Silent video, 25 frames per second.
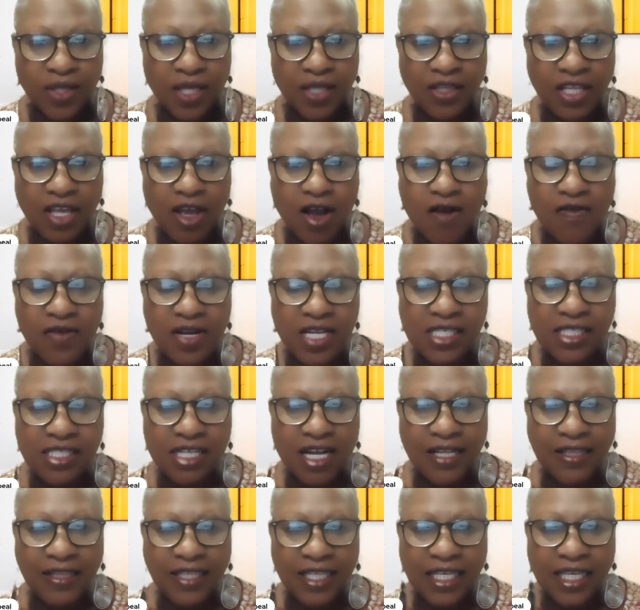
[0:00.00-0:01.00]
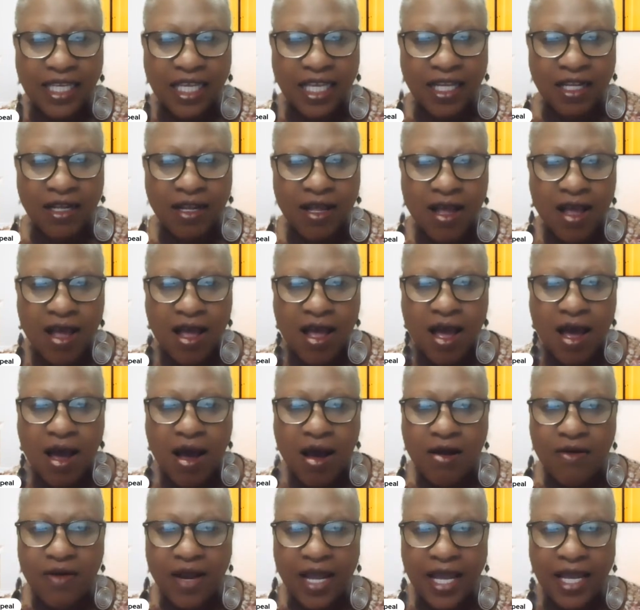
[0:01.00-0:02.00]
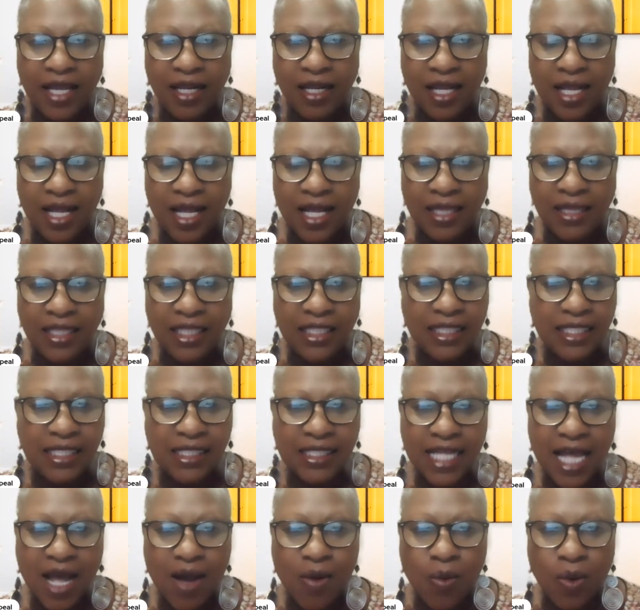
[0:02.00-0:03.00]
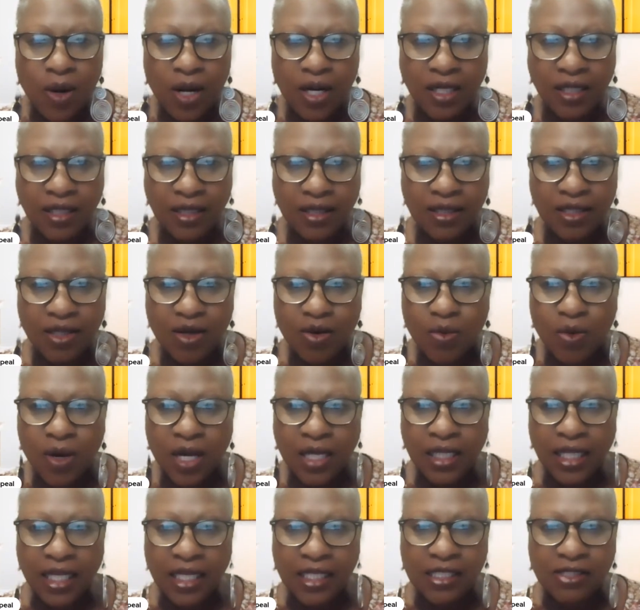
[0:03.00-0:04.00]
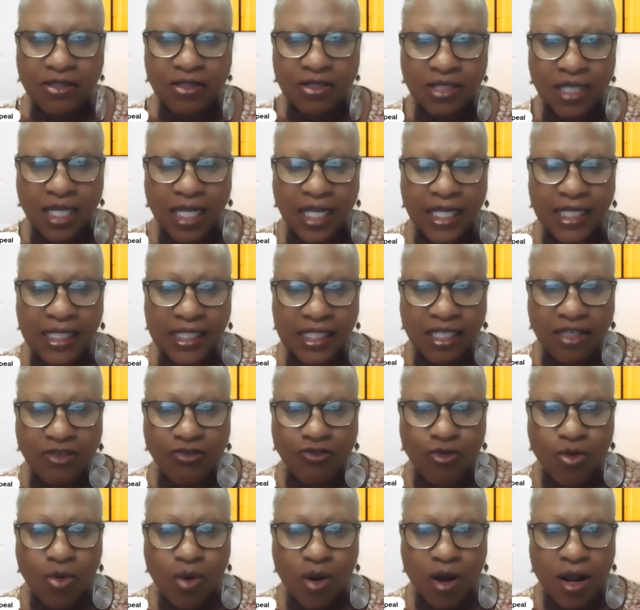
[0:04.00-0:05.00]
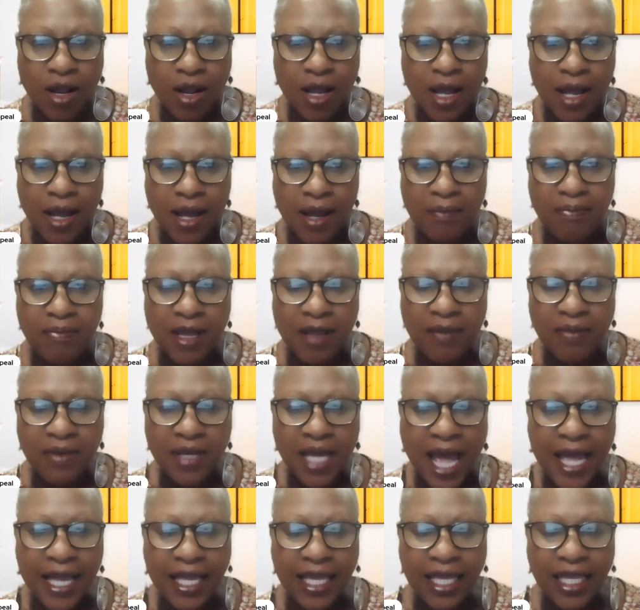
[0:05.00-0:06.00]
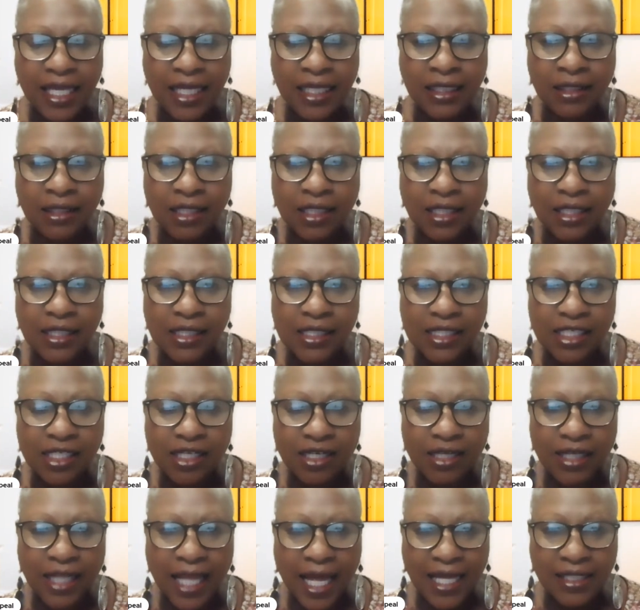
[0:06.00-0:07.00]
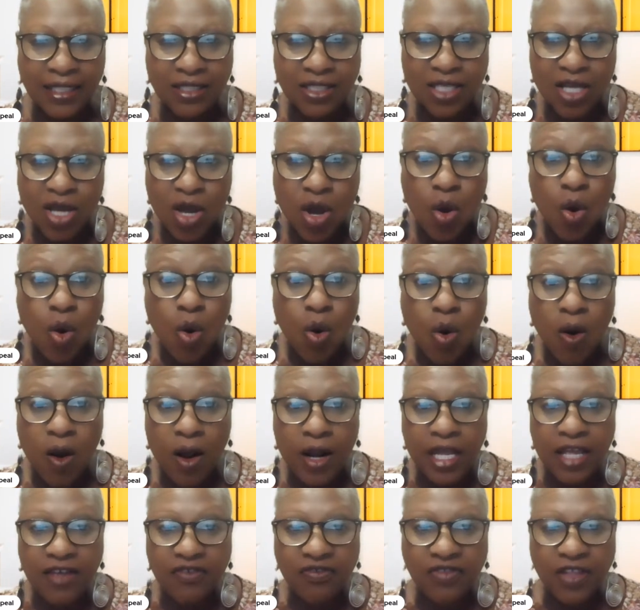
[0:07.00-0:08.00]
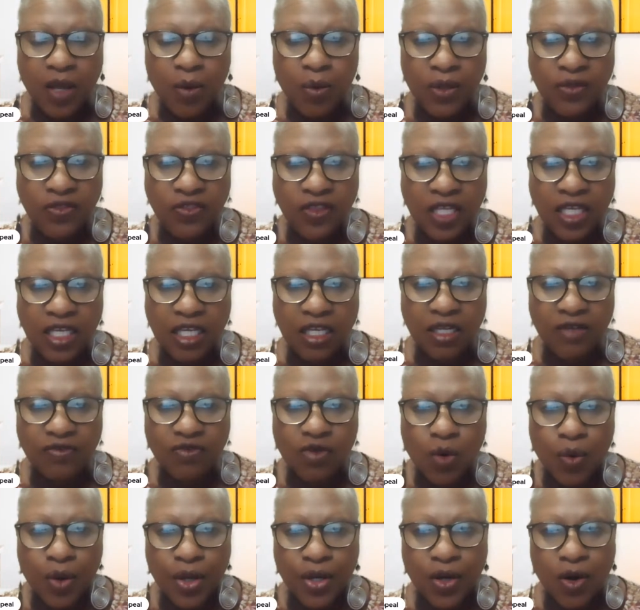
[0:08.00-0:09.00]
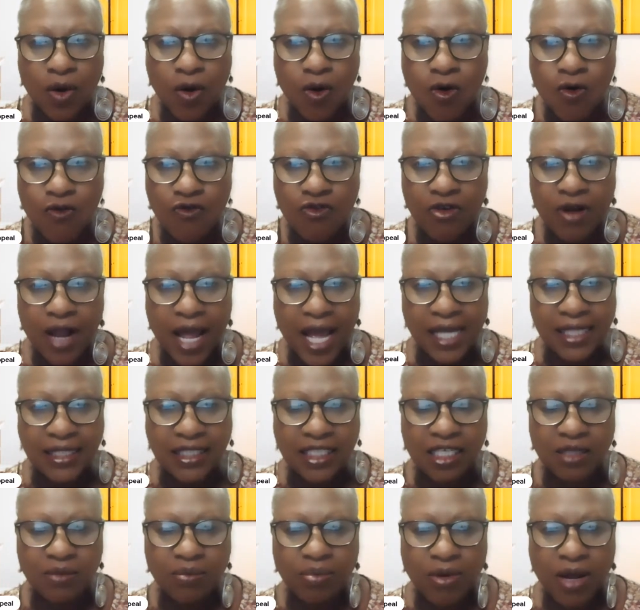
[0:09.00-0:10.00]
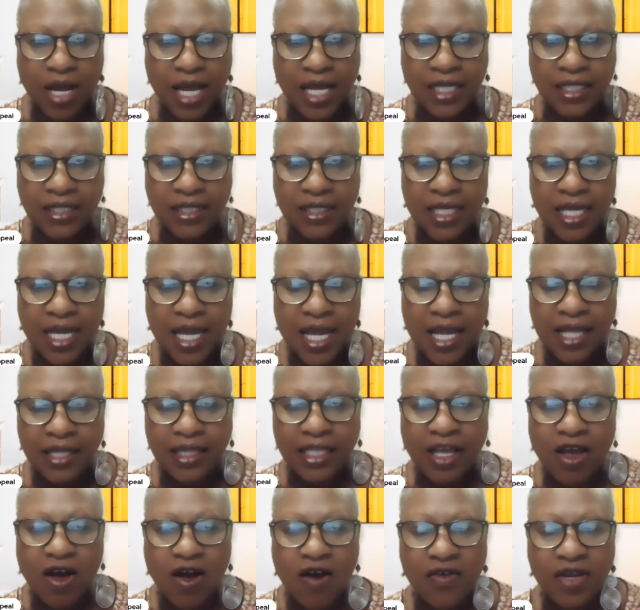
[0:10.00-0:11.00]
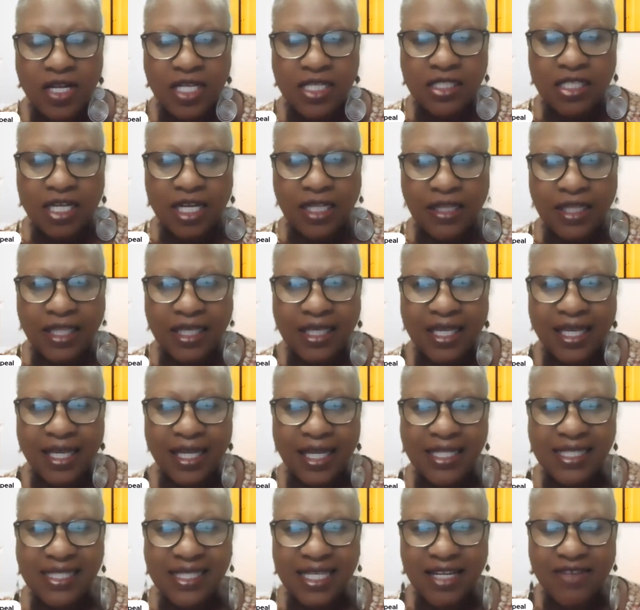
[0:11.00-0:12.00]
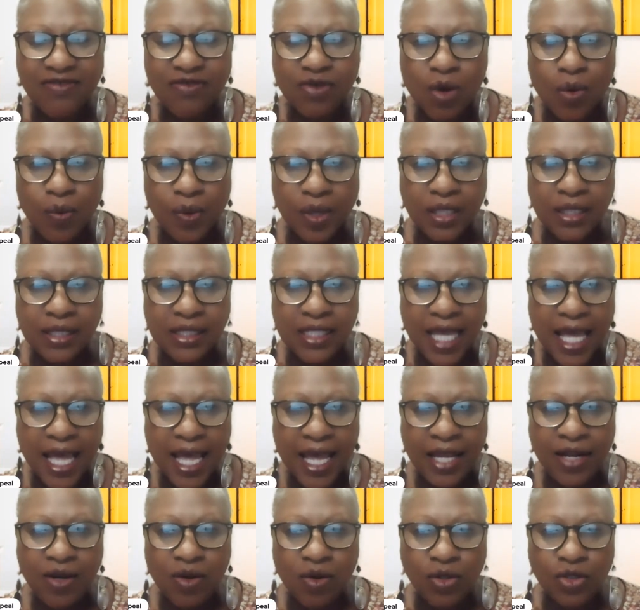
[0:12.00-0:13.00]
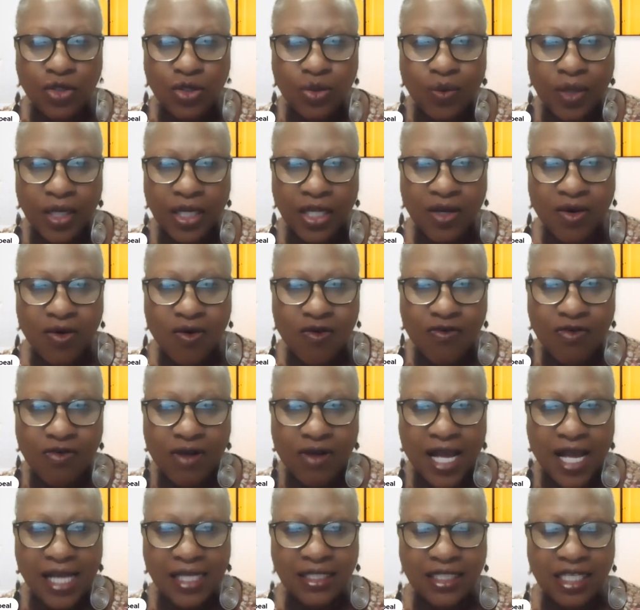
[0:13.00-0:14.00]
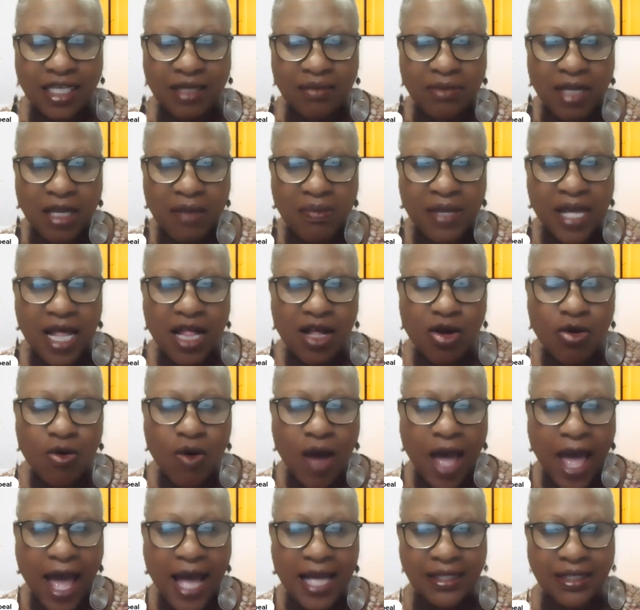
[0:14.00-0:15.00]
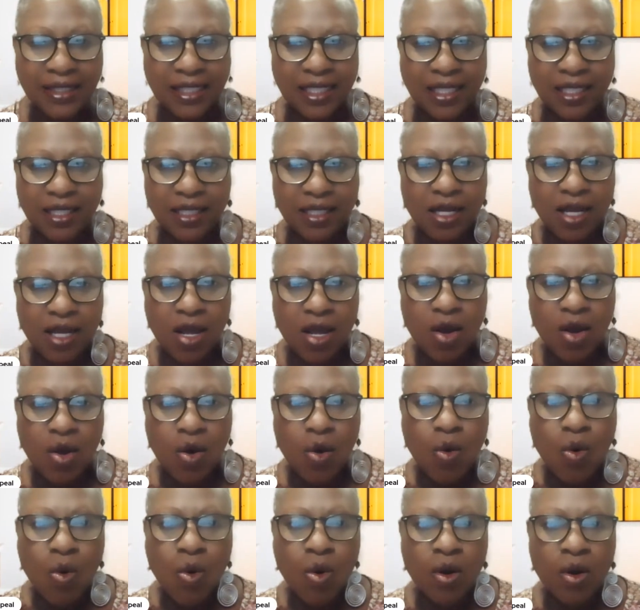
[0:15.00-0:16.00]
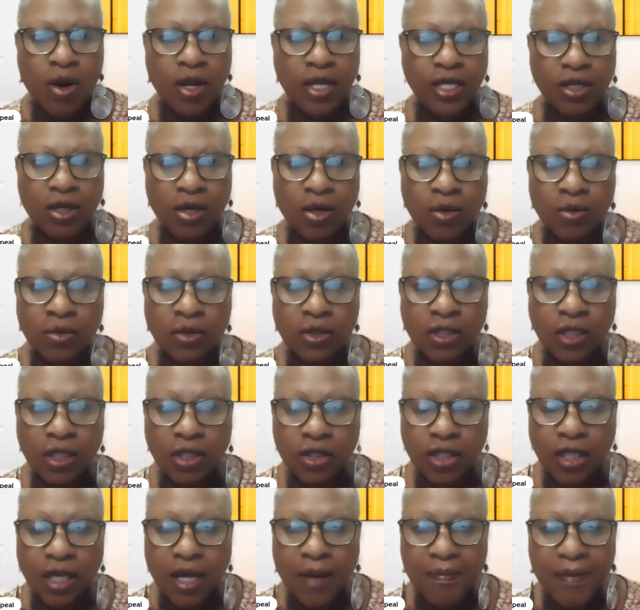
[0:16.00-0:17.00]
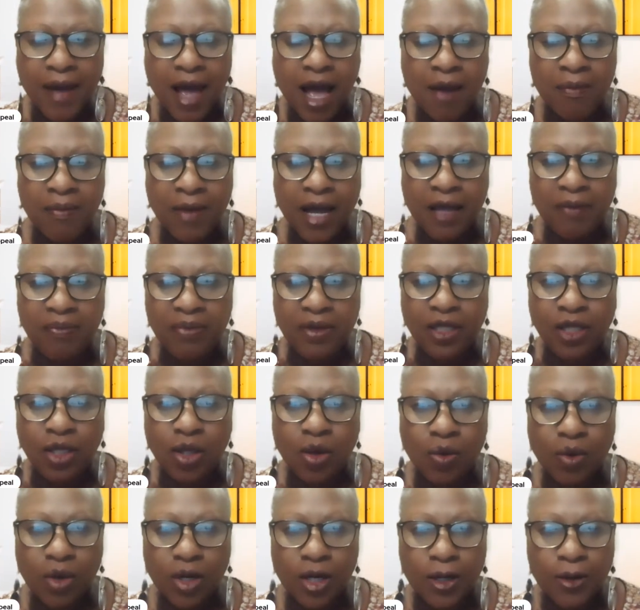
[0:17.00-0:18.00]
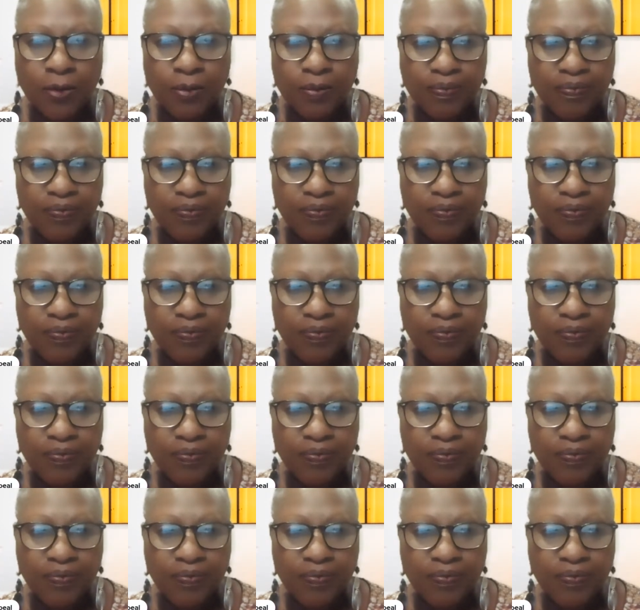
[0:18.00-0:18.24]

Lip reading: They already start thinking, all right, this is not worth what it's listed for. Maybe I can consider less. Or if they were thinking of going over asking price, they already start thinking instead of going 10 or 20 over asking, maybe I'll go asking. Or, the amount might be lower.